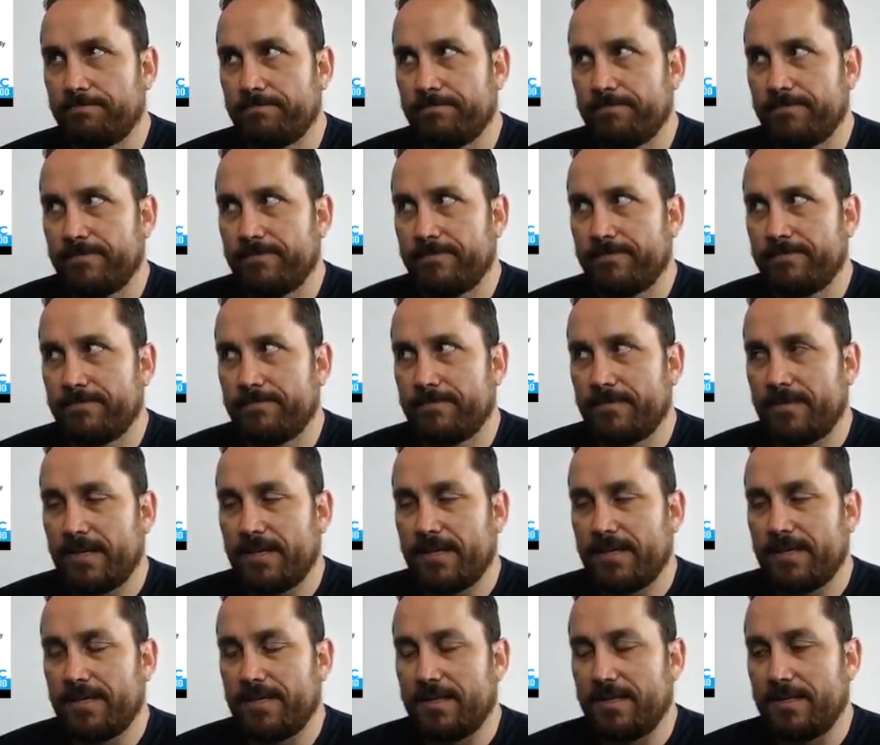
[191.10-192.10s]

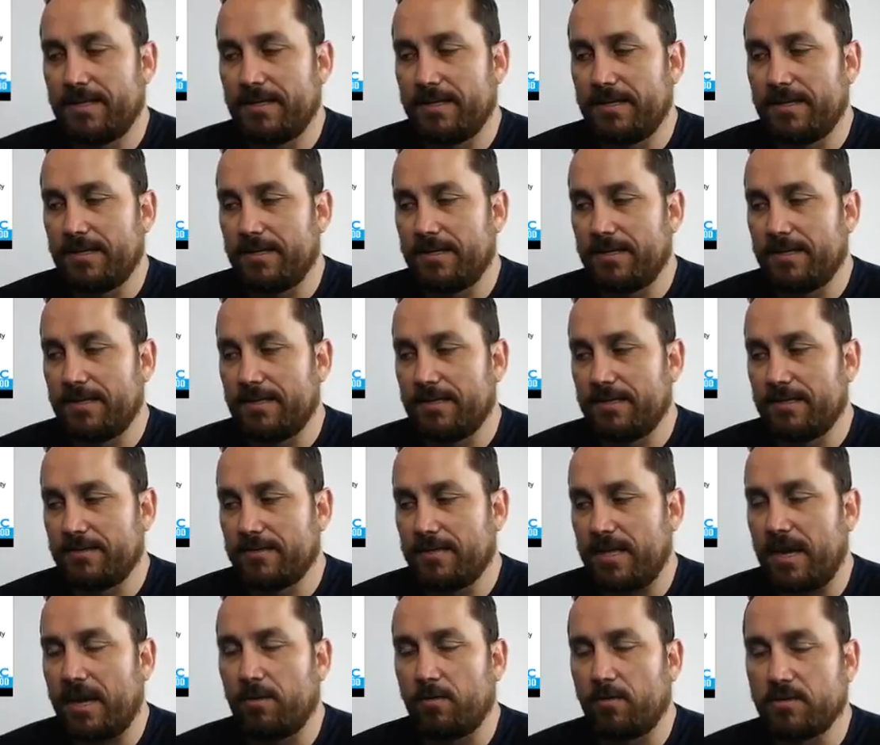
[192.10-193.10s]
is I will tell later
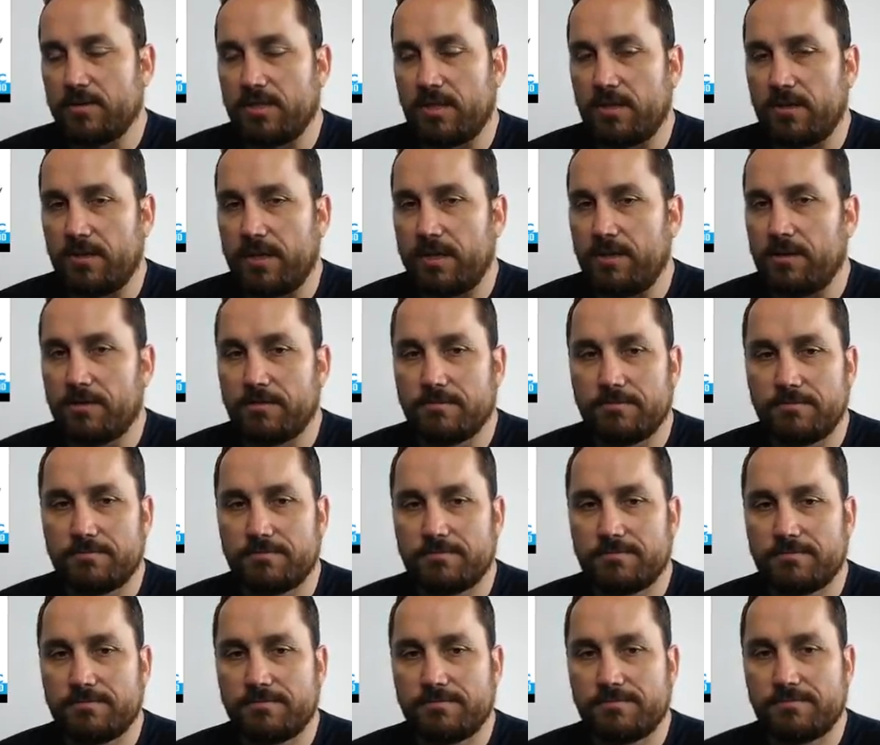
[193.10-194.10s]

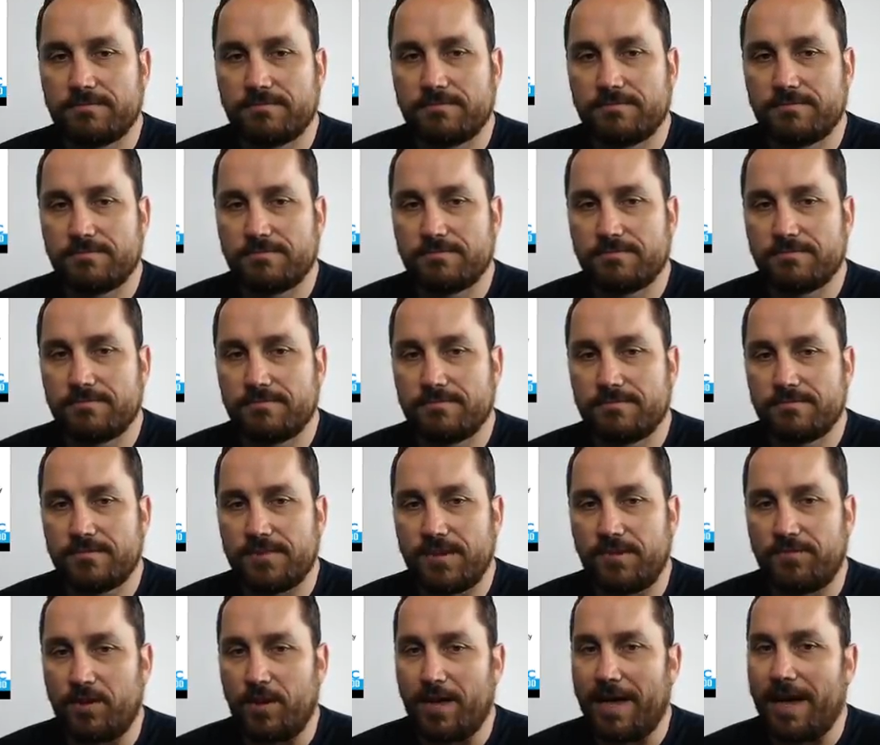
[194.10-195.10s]
if you ask.
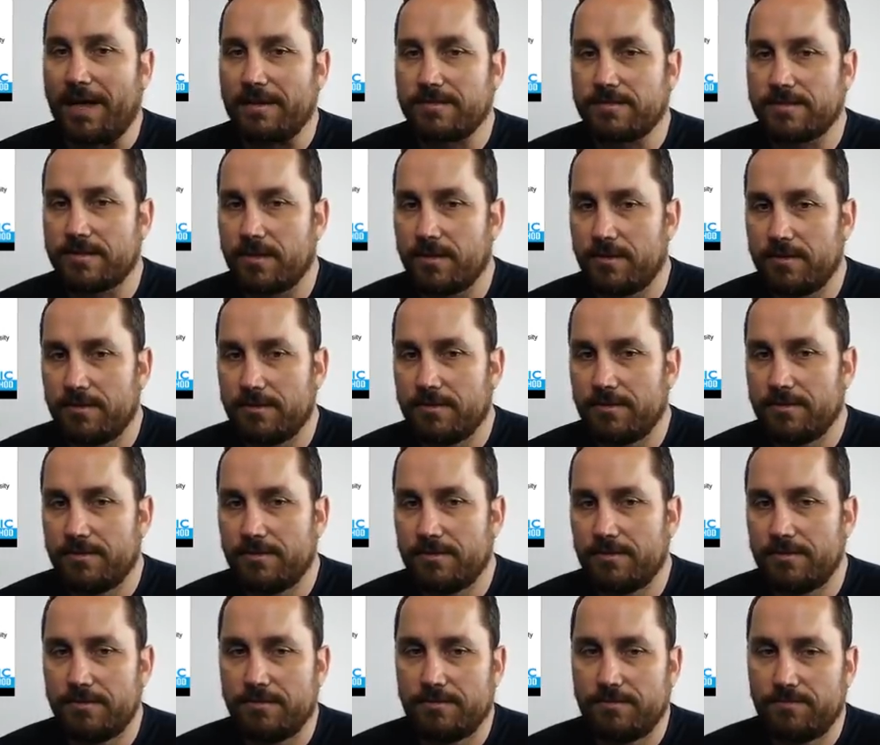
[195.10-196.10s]
If
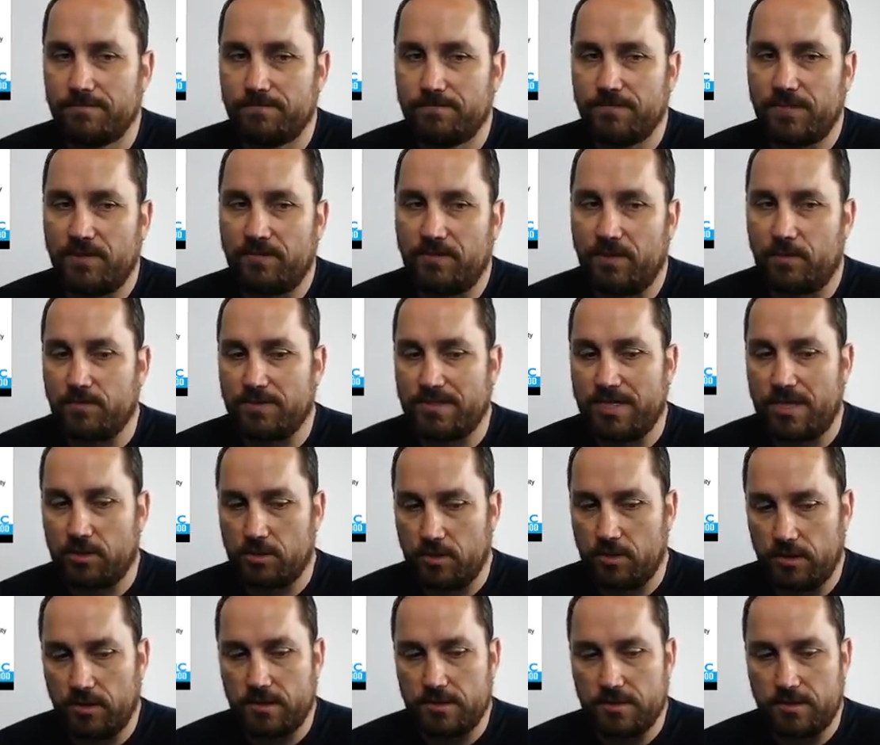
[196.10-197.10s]
anyone's actually listening to this
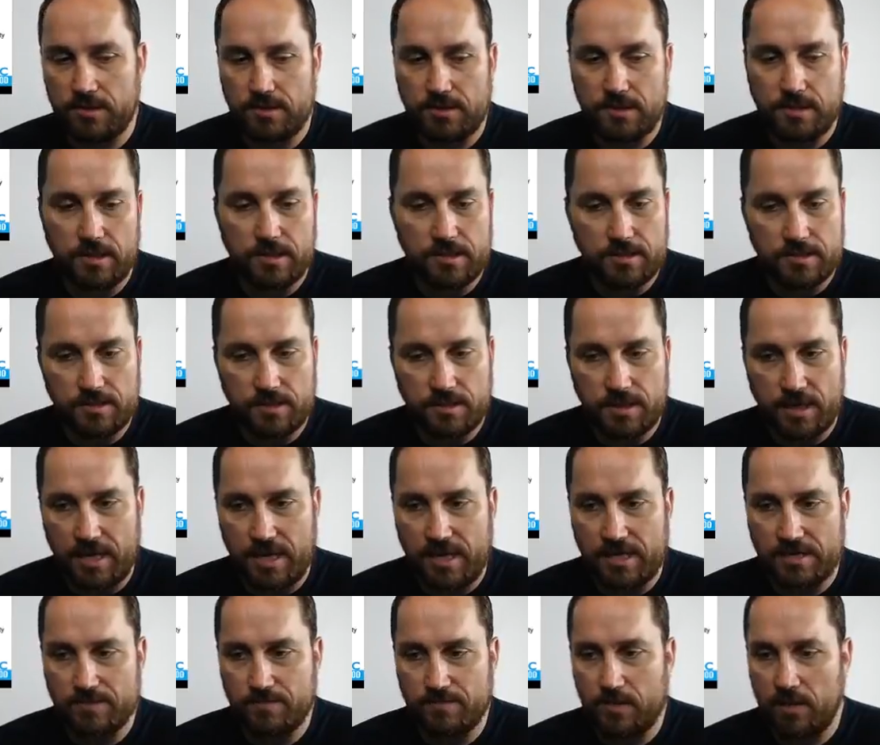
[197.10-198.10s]
and asks me,
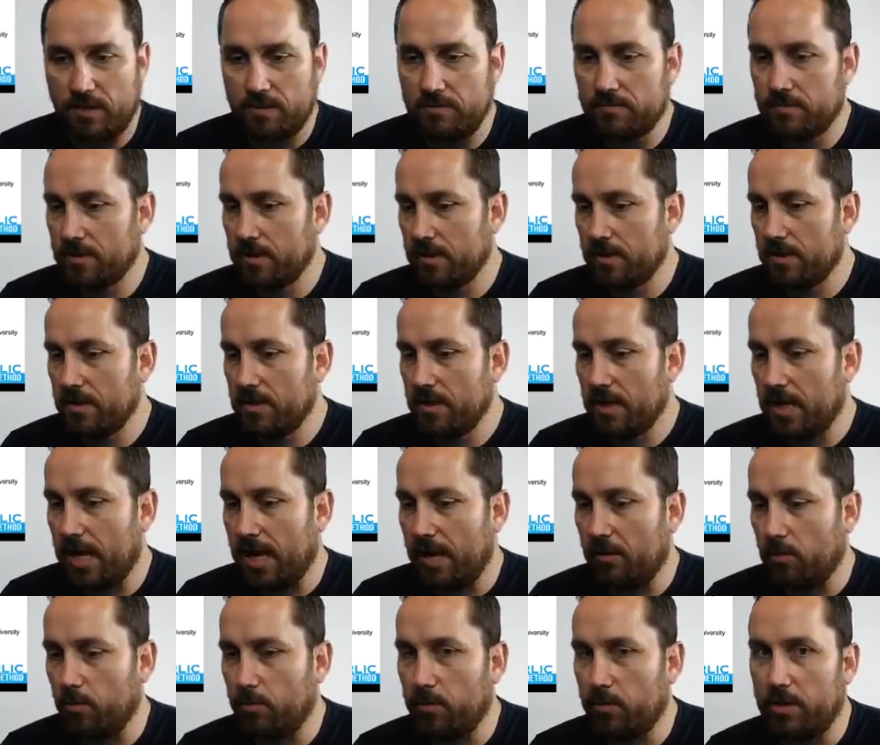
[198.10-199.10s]
I will put it in the
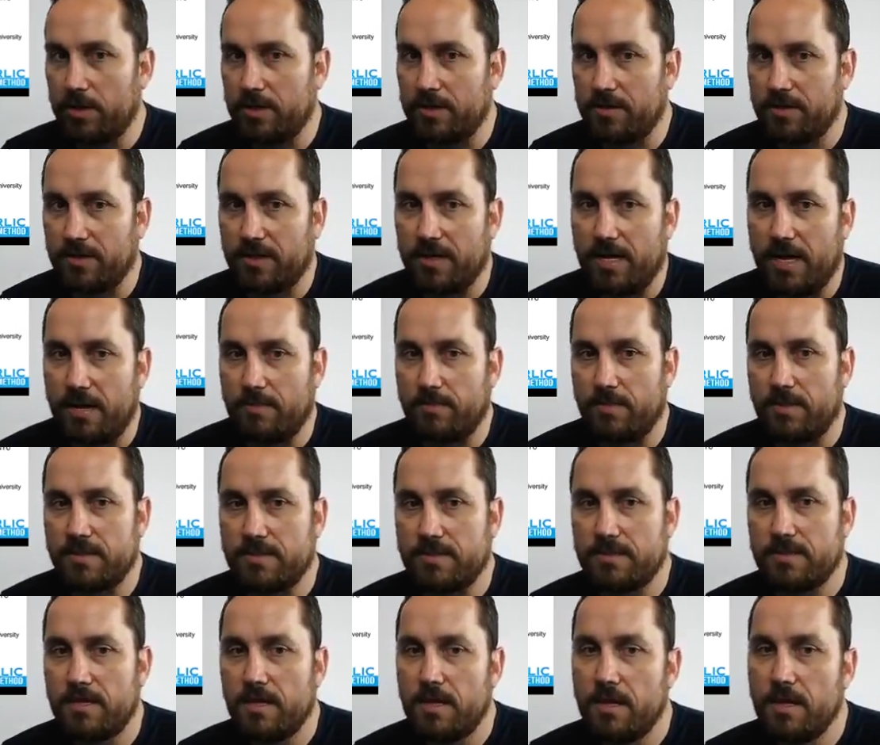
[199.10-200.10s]
comments.
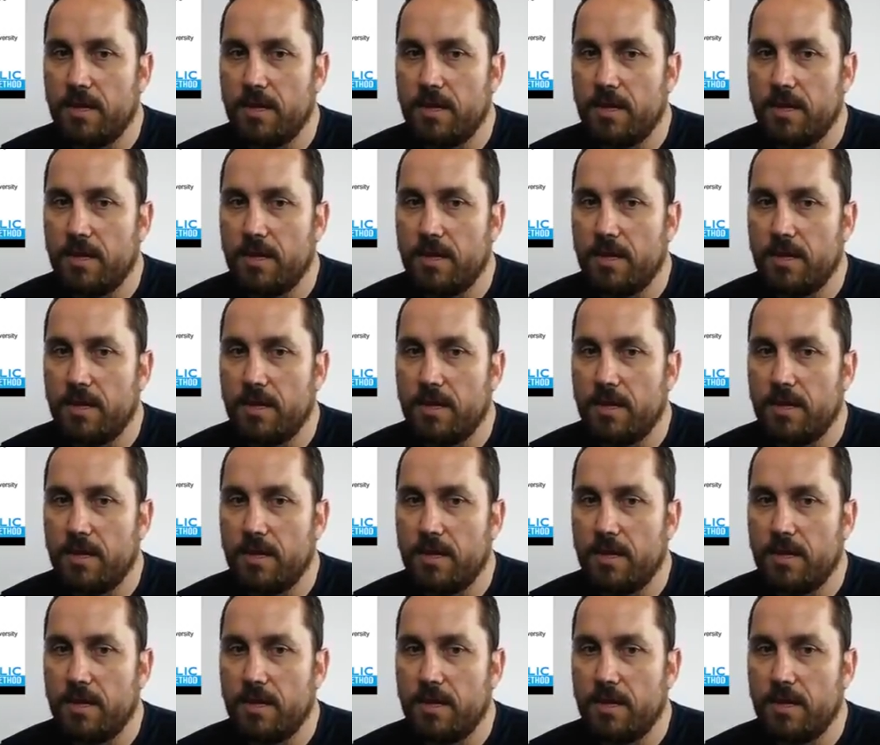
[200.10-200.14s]
But